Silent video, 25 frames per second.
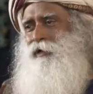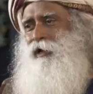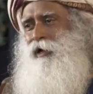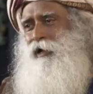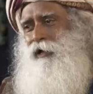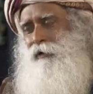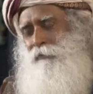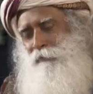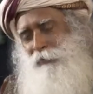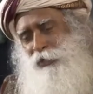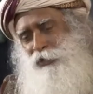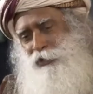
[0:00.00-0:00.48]

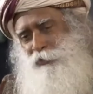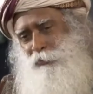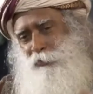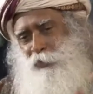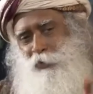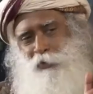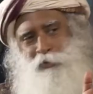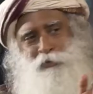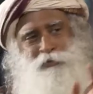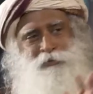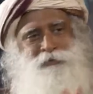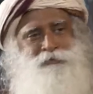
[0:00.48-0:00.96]
or much
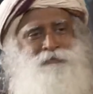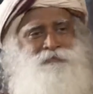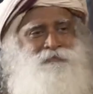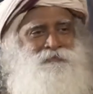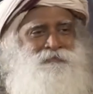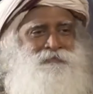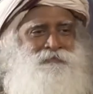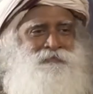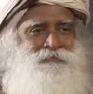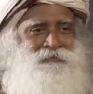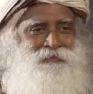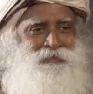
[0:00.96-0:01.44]
more.
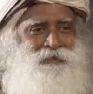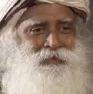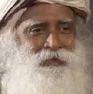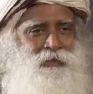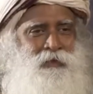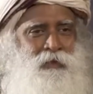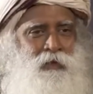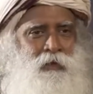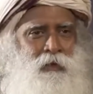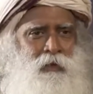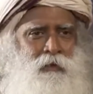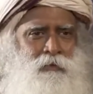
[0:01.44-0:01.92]

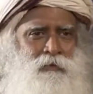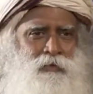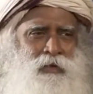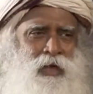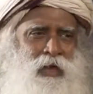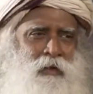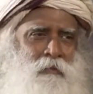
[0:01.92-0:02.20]
So